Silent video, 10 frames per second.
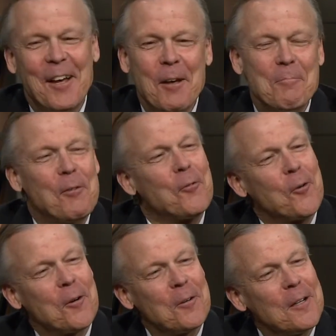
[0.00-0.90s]
Uh,
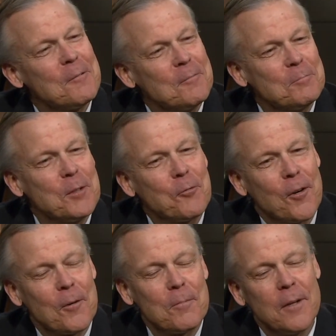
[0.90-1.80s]
before uh,
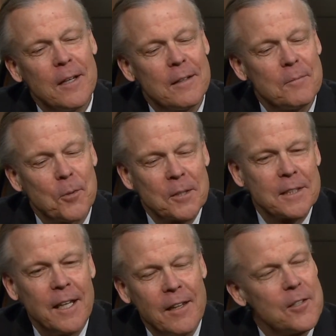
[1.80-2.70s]
before uh, Brooklyn
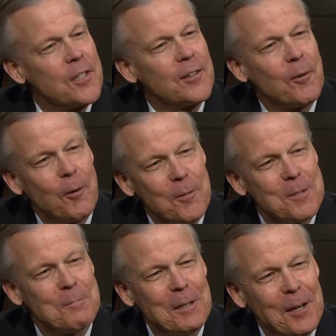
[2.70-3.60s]
College had the great
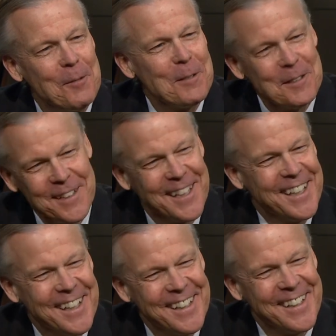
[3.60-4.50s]
wisdom to hire
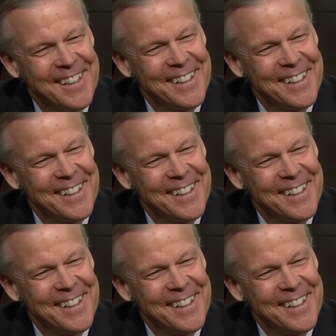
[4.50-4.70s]
me.